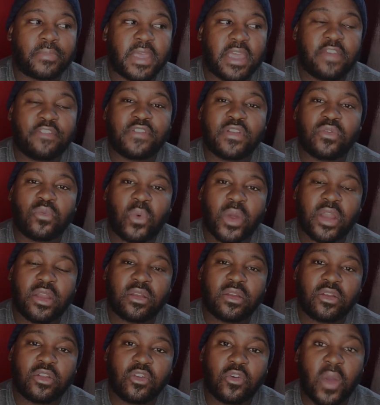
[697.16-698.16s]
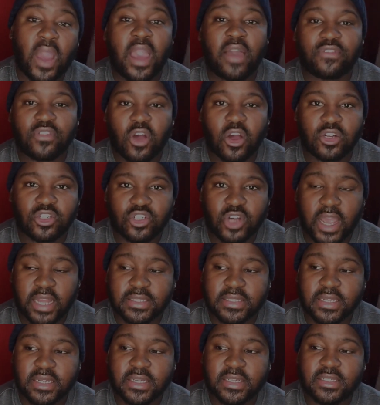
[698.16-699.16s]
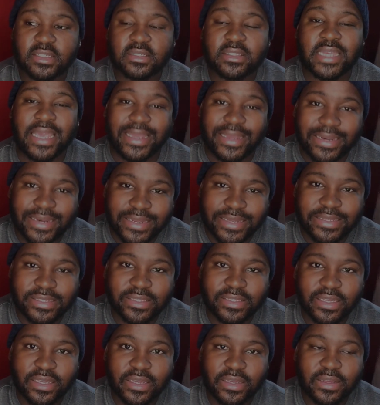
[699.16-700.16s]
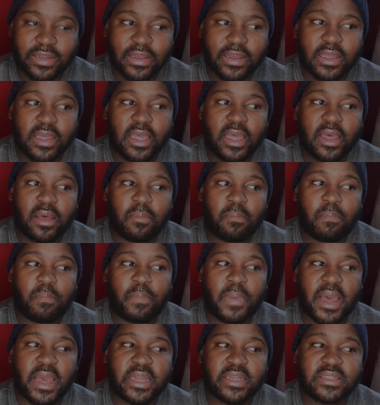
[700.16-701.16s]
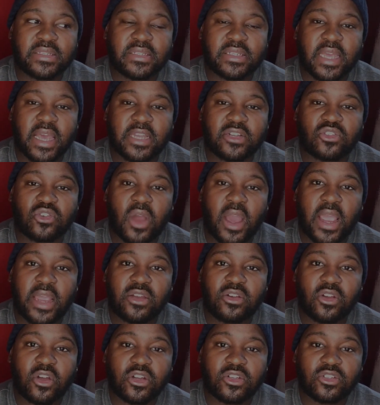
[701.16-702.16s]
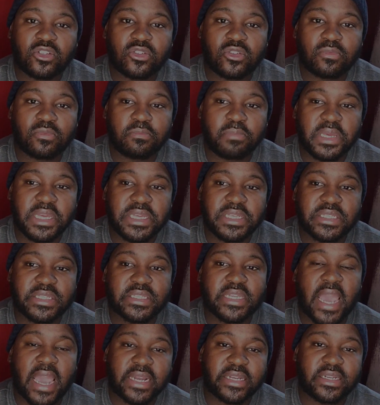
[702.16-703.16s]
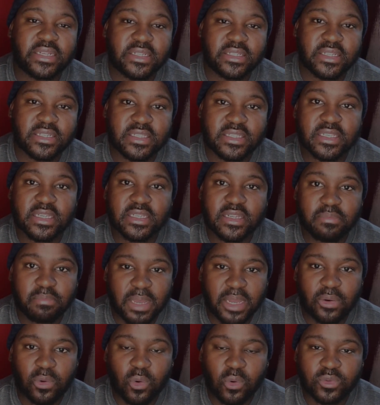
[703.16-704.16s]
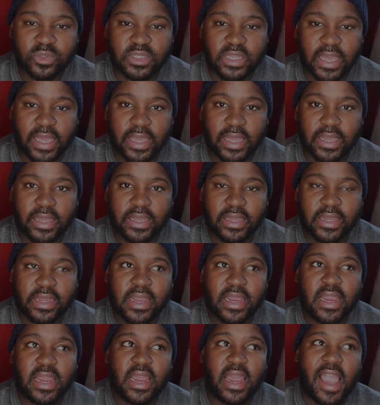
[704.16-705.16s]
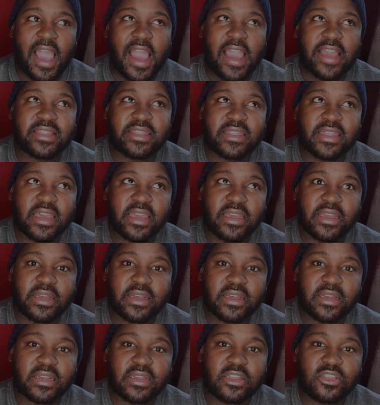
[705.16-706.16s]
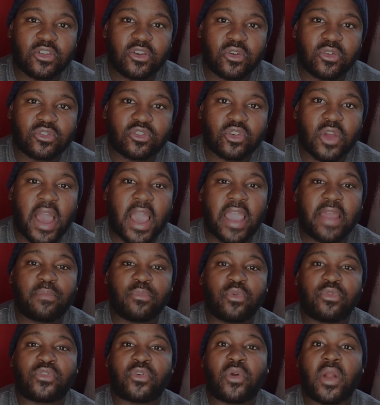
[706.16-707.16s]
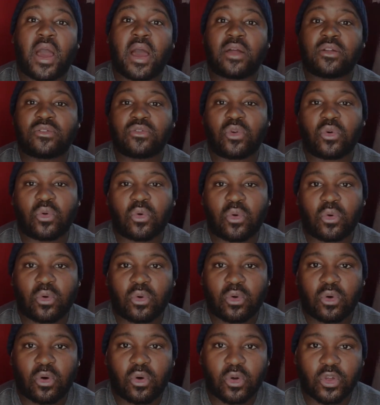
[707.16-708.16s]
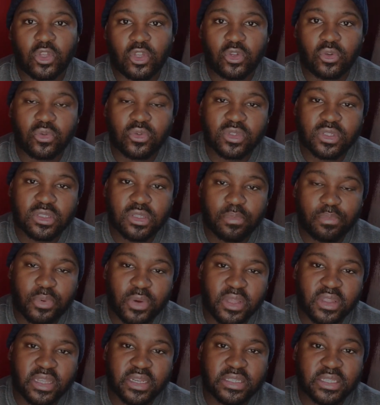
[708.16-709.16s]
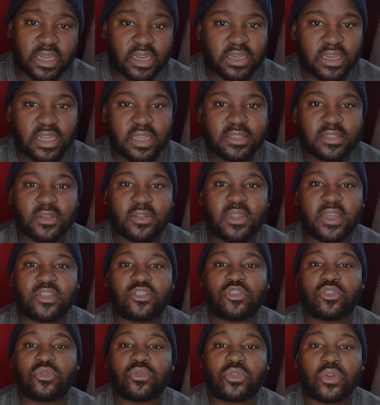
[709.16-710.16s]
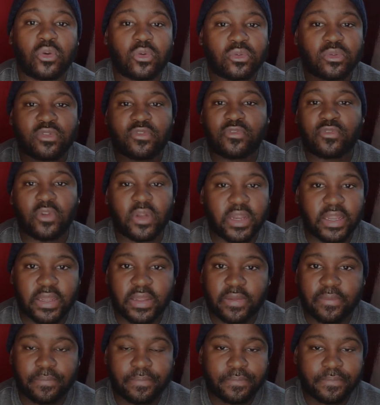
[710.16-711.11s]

Even when you have contracted it, take it easy, but try and not be stagnant and sit in bed all day. I think, try and move around or use the breathing technique so that you don't fully